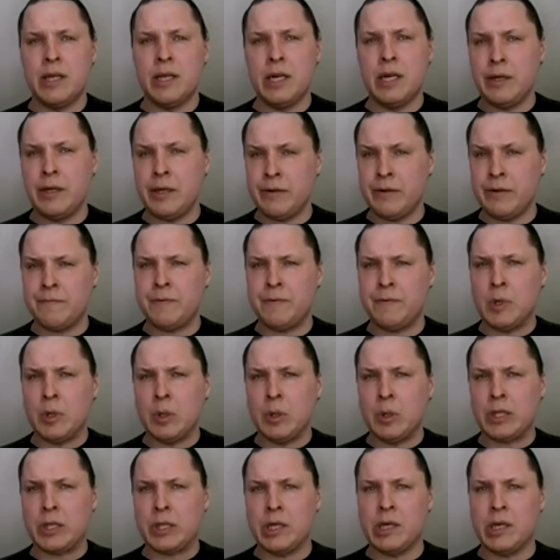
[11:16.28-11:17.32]
Then if you
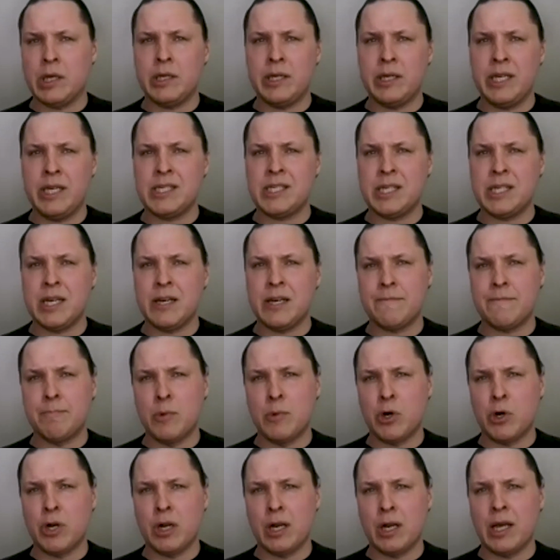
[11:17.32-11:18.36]
look at the DCF
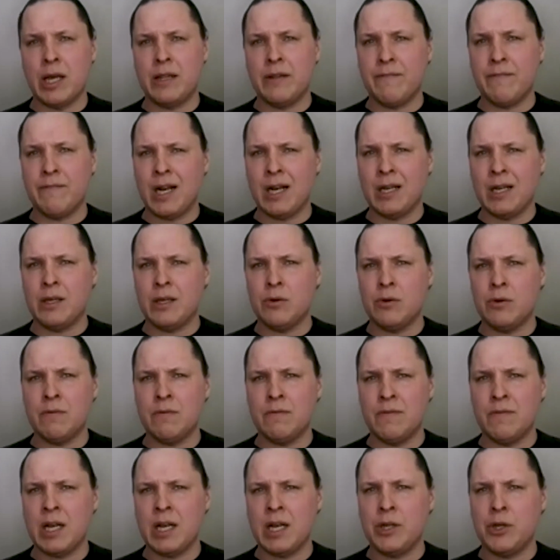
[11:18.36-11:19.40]
model and the value
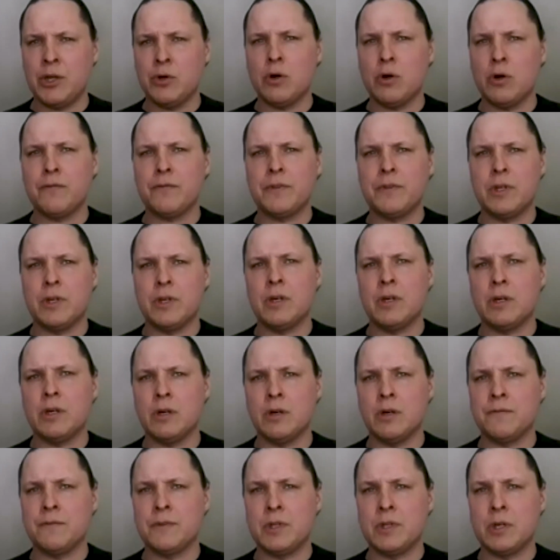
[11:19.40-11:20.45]
of
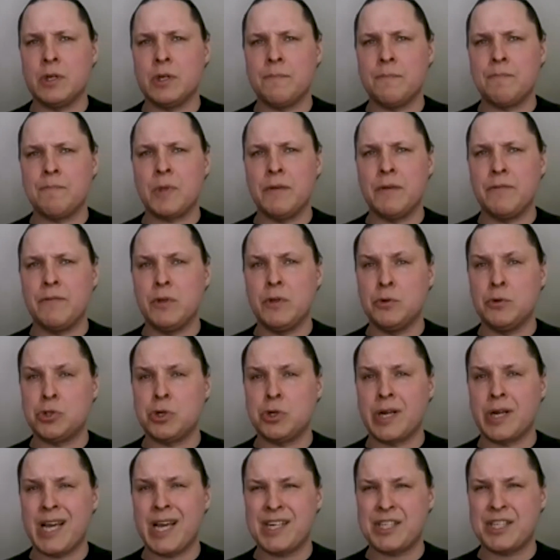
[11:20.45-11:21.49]
the
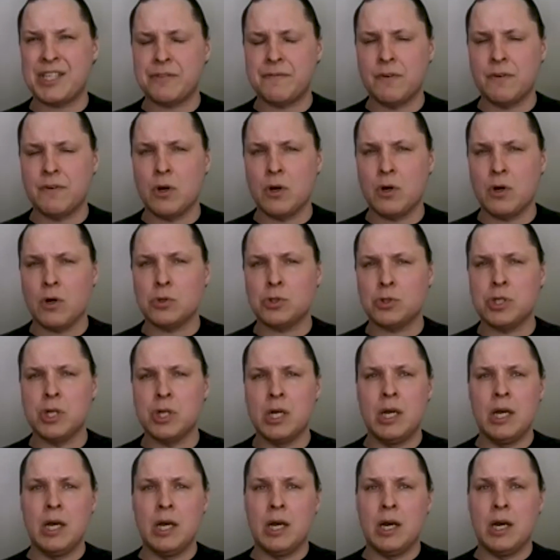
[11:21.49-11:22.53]
future cash
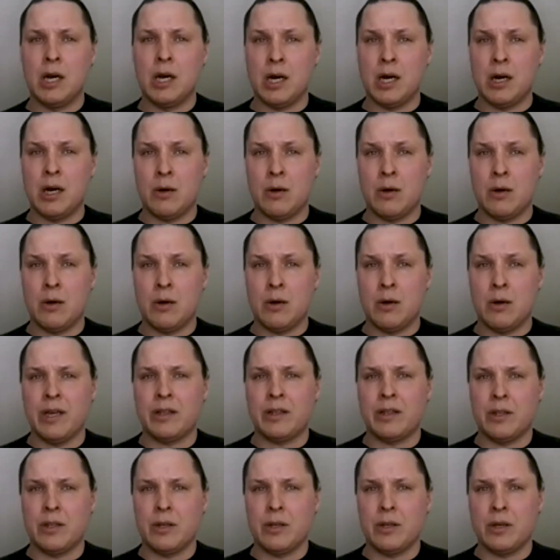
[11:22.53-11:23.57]
flows, we
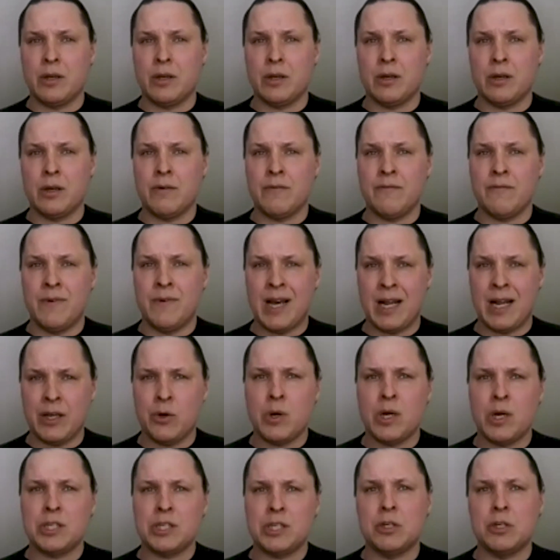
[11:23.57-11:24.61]
get the
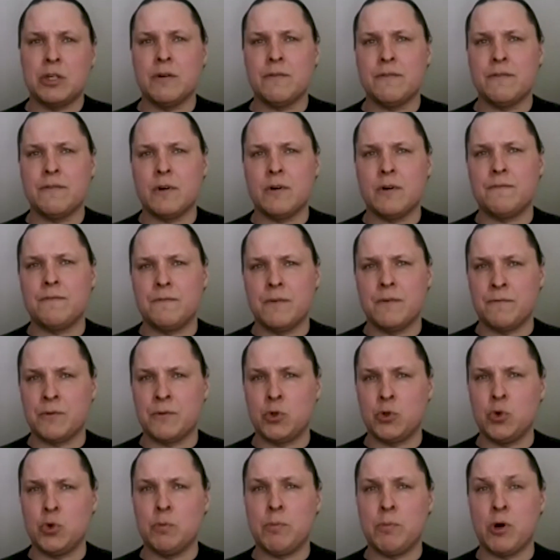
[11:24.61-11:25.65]
valuation of
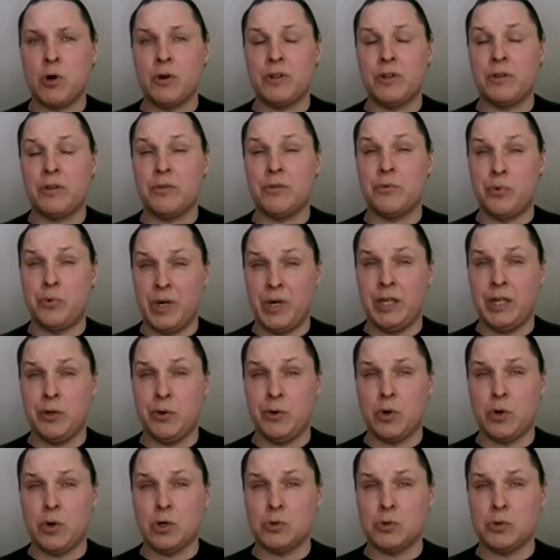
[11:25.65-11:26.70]
2.3
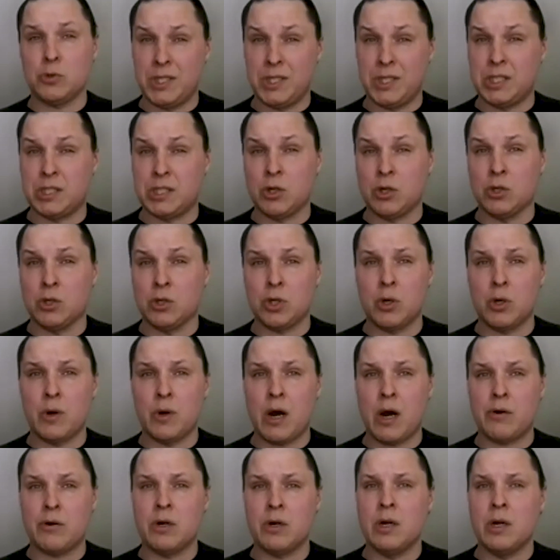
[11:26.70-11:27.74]
euros, which is also
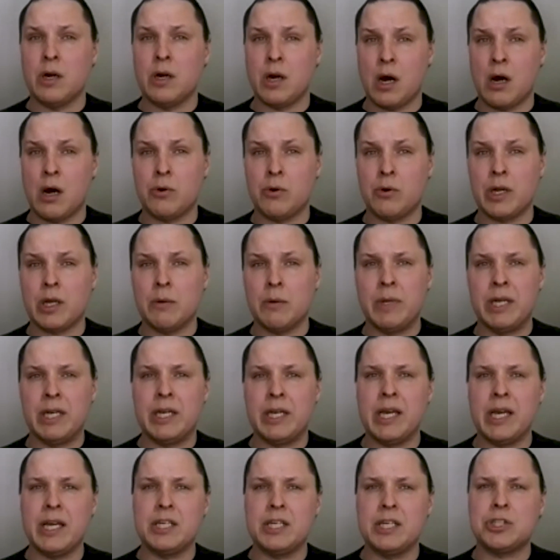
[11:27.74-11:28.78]
our
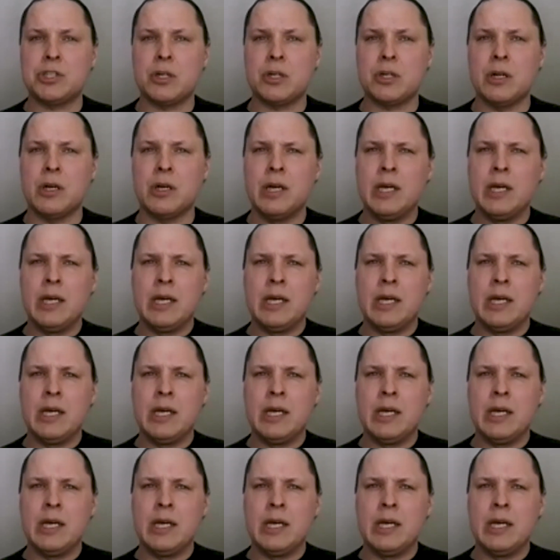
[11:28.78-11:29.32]
recommendation.